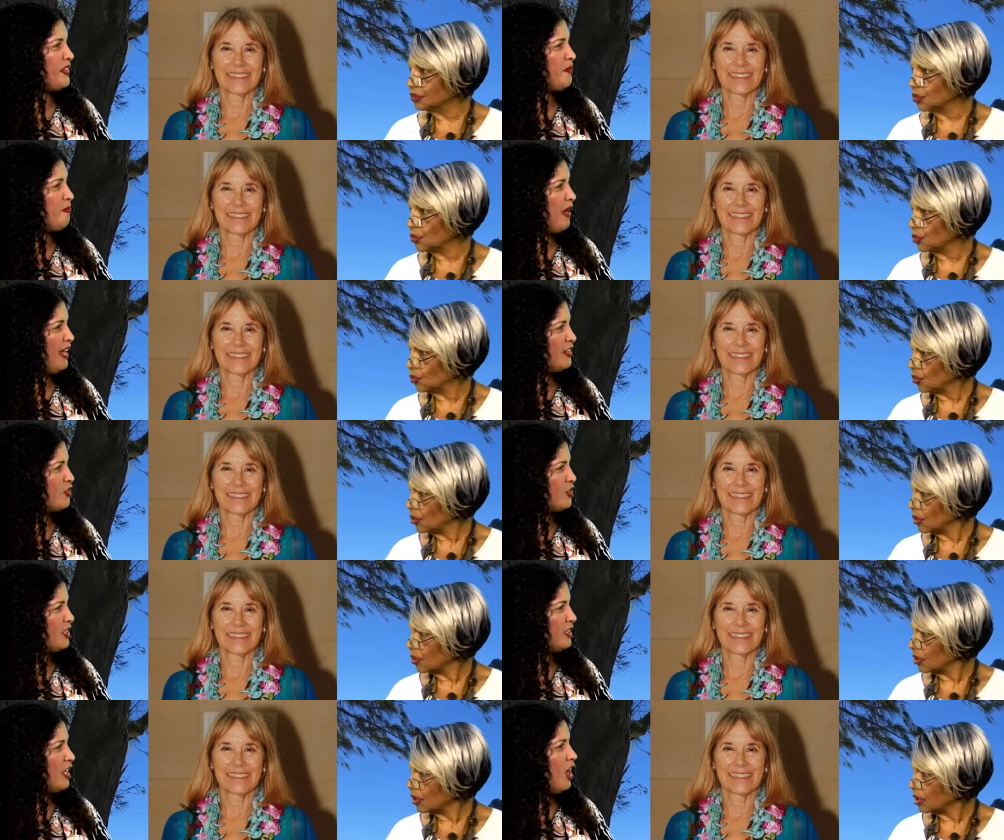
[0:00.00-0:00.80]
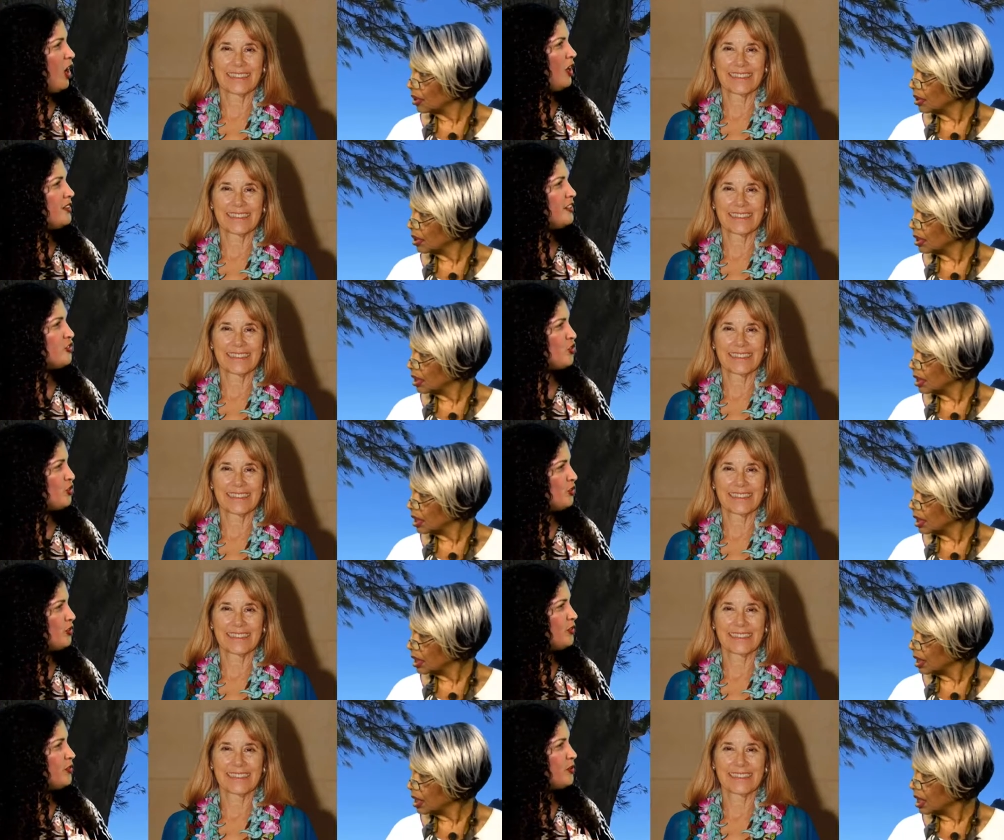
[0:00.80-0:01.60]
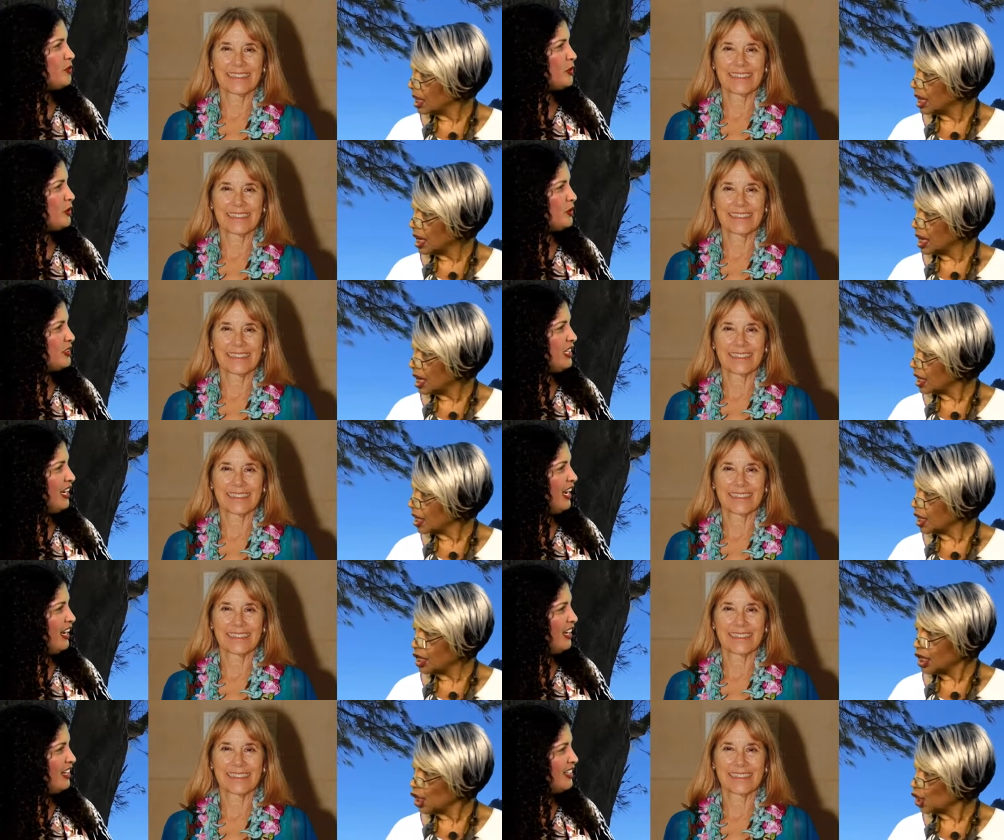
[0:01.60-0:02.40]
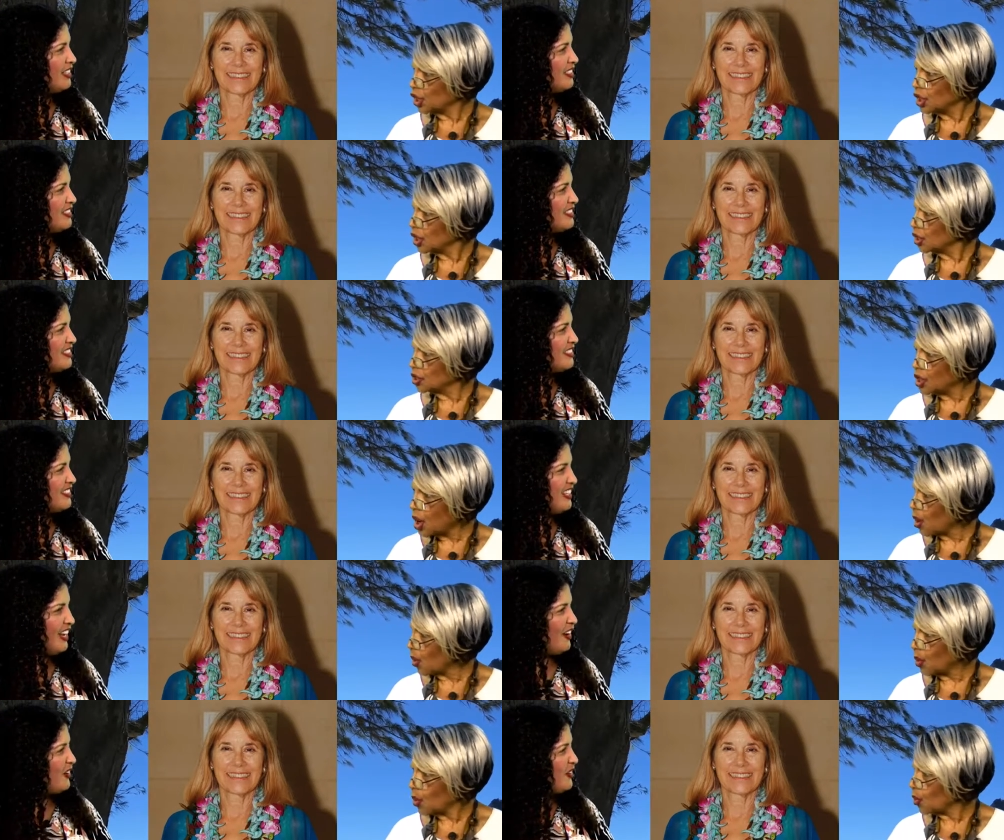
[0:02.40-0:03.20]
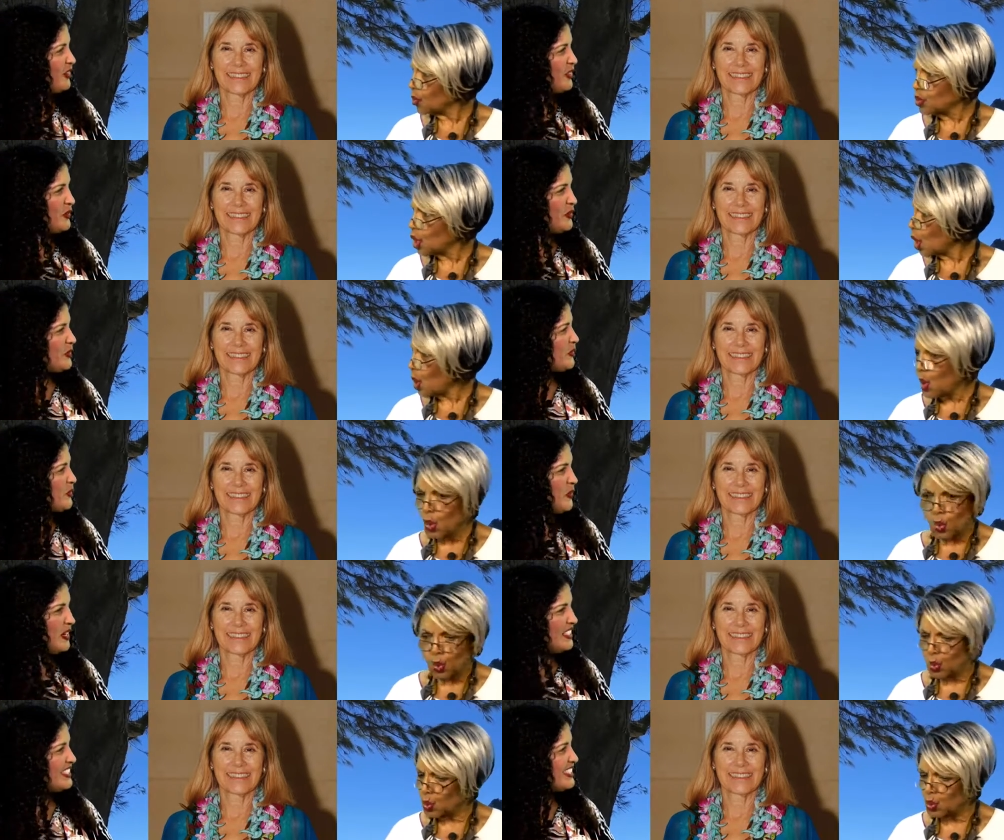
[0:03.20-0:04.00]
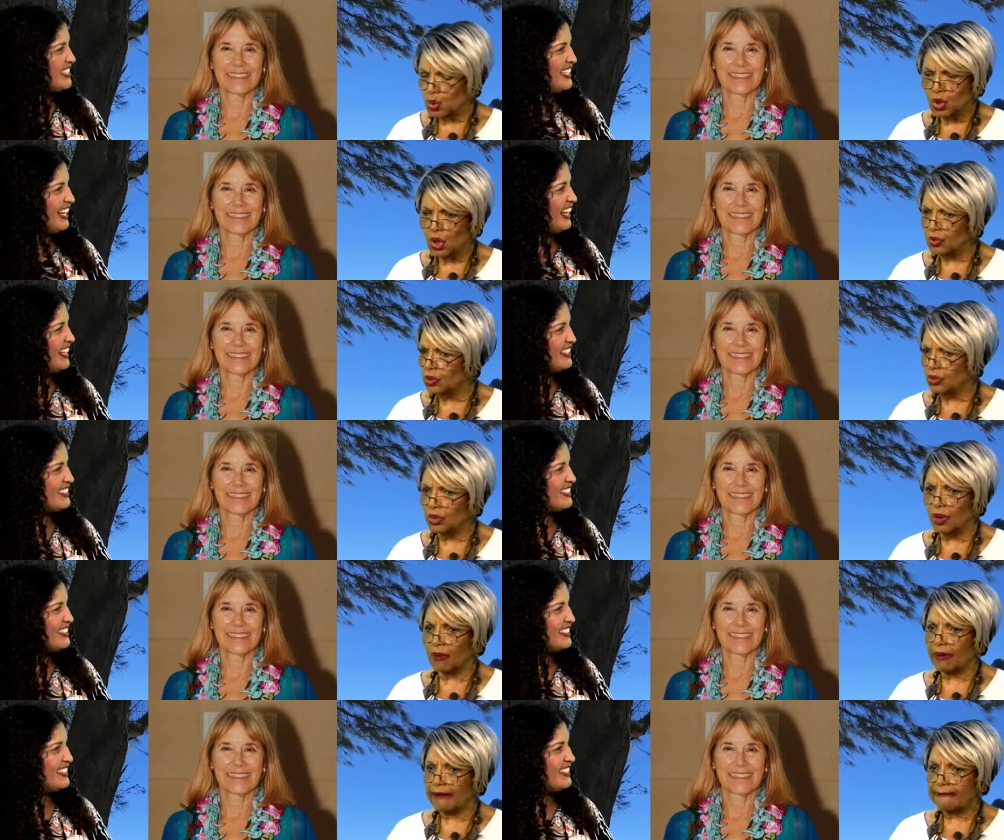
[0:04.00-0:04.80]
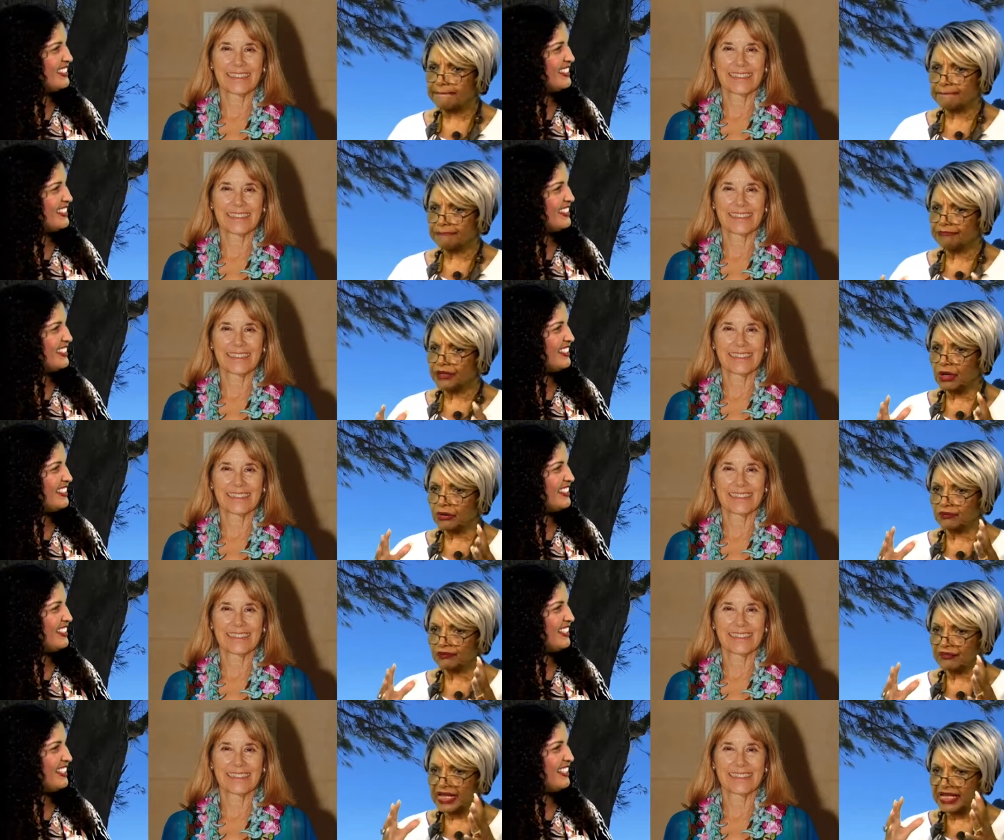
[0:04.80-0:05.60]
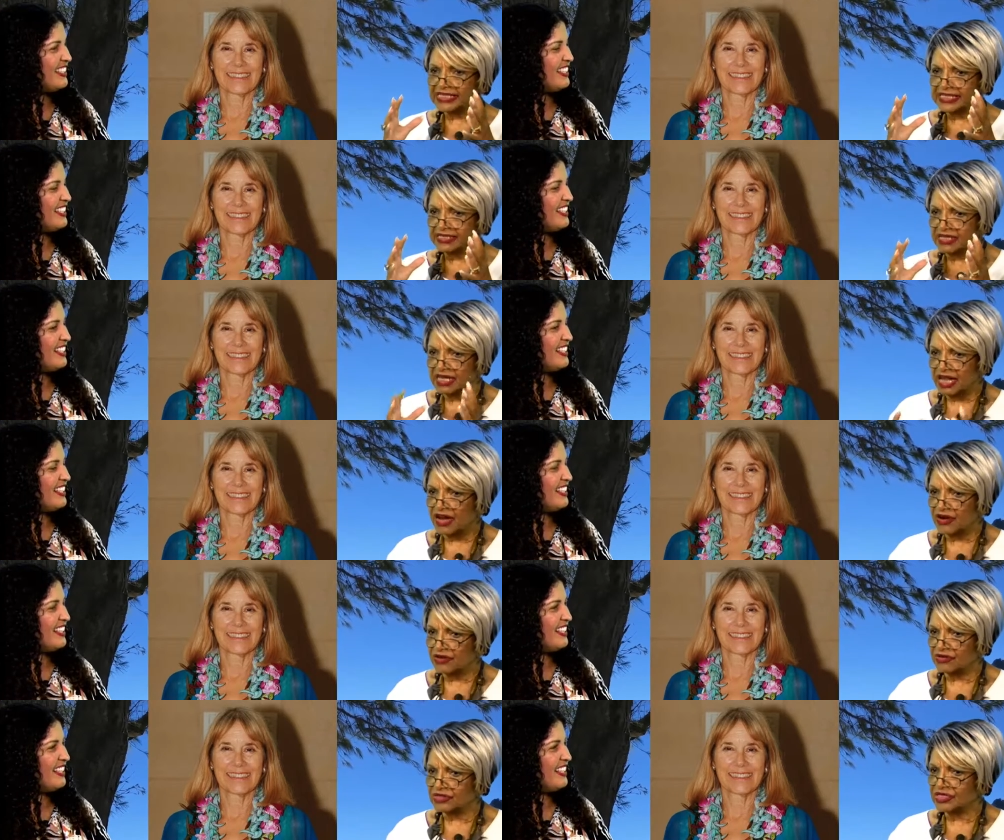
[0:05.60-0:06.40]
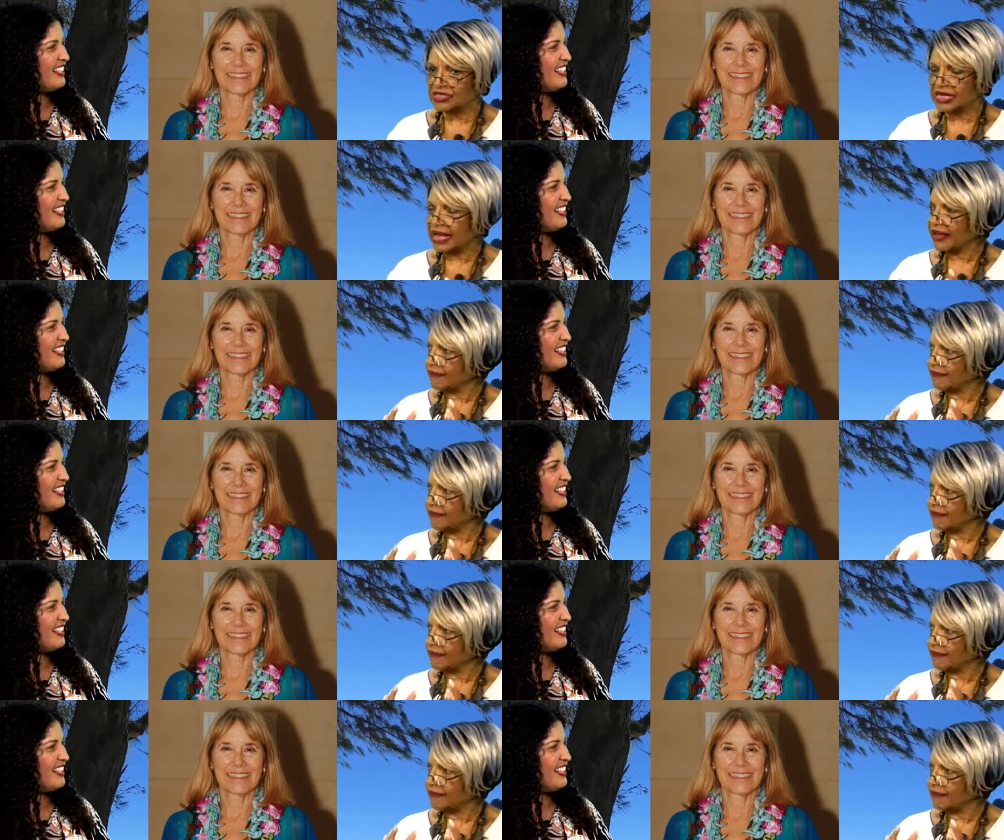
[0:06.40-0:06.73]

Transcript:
Speaker 1: Imagine Ooh. The children from the other islands.
Speaker 2: No, no? you no, wouldn't want that. No, no, no. No, it's theirs.